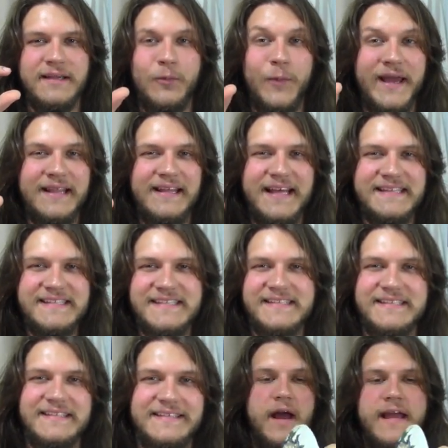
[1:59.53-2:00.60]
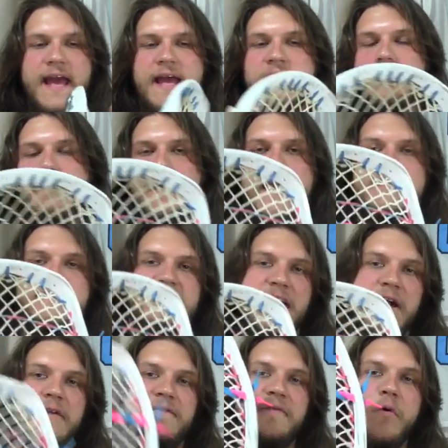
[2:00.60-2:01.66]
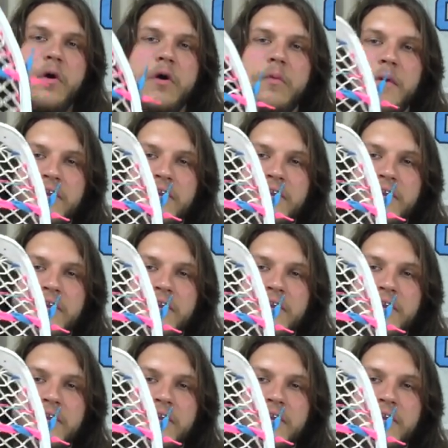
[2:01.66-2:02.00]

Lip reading: like winglets. Again, it's there for